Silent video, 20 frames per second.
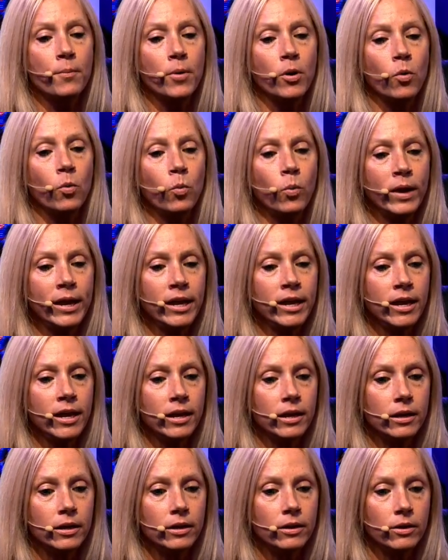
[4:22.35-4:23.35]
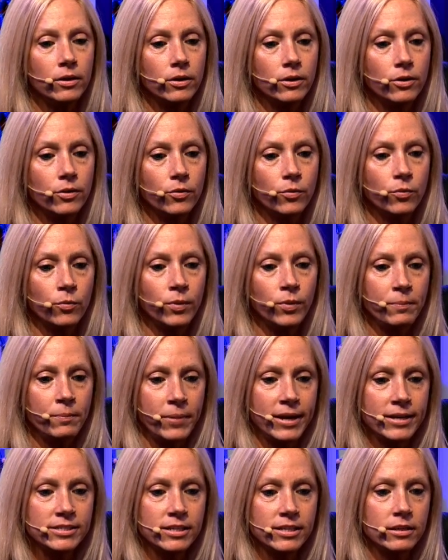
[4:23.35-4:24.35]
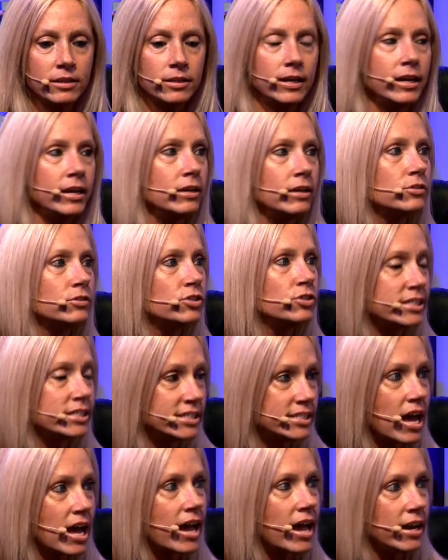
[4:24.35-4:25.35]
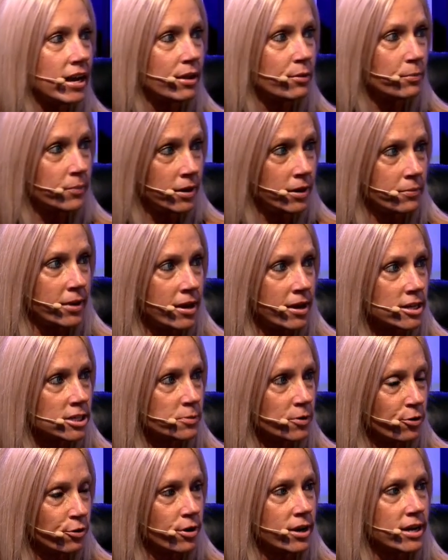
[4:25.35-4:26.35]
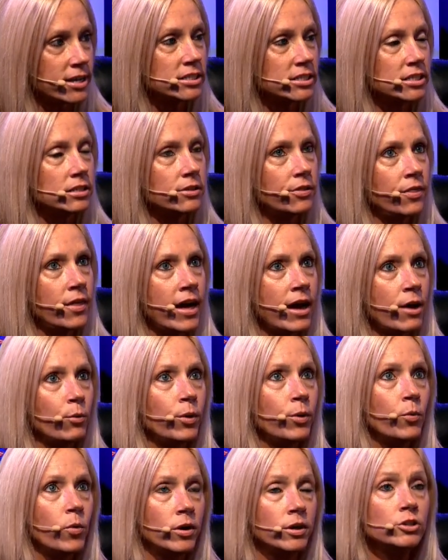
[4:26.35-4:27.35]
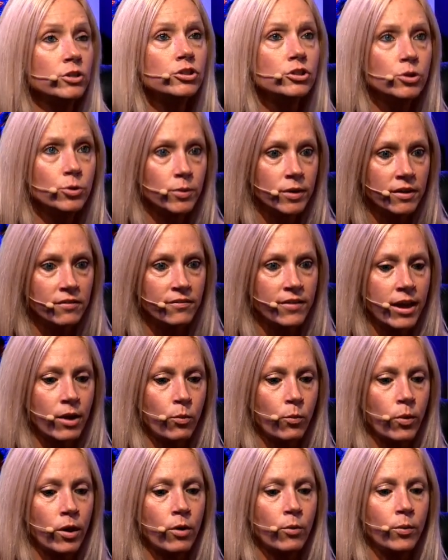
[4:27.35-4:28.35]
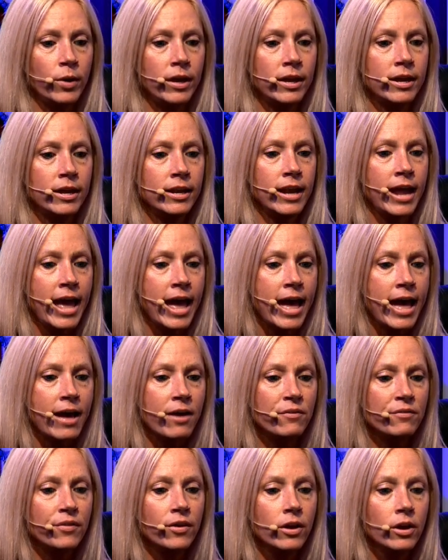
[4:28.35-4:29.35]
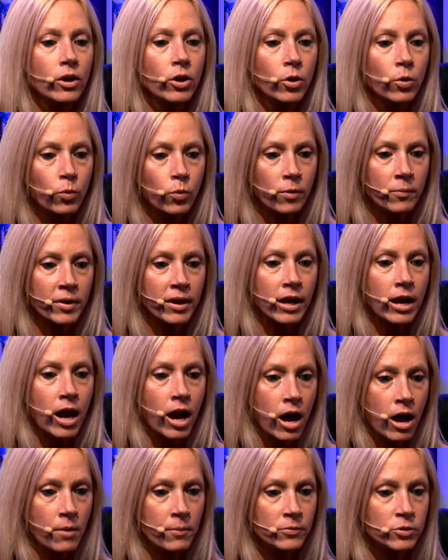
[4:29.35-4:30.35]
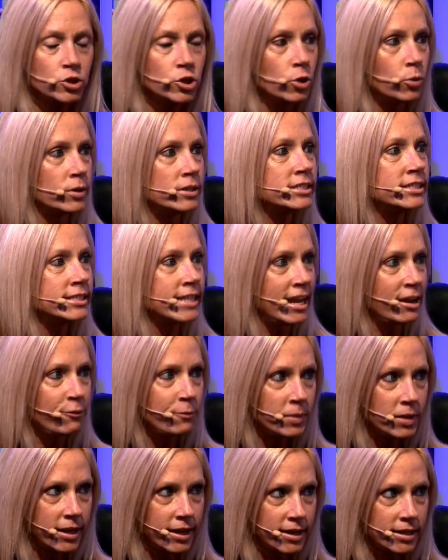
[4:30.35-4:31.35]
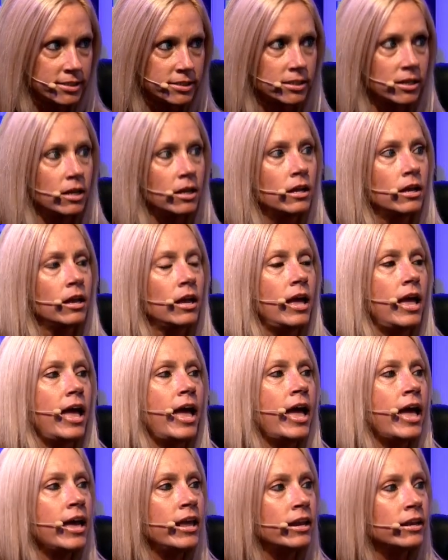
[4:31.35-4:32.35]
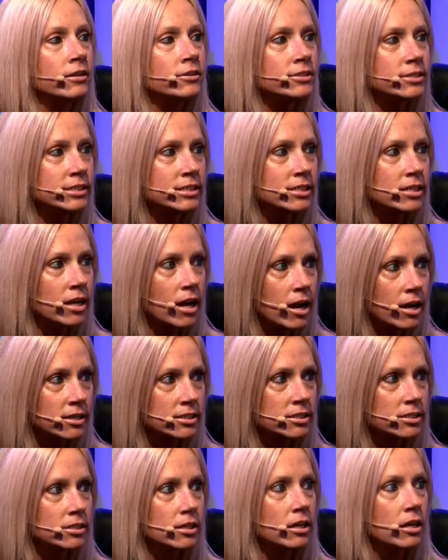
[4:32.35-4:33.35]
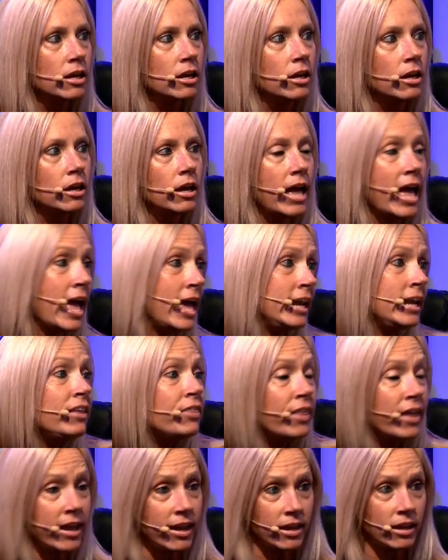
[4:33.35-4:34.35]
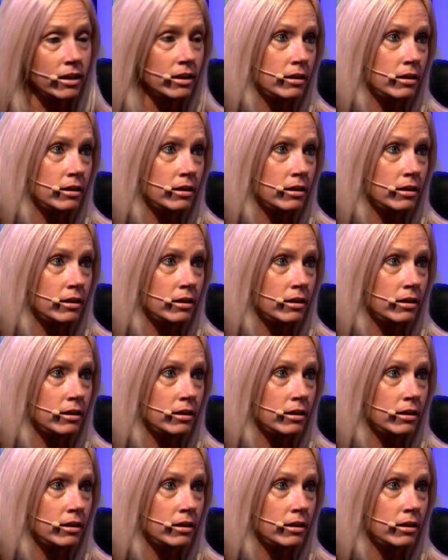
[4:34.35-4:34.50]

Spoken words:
we basically decided, me and my husband Chris, that we wanted to do an event where we can have women come to a safe place and discuss anything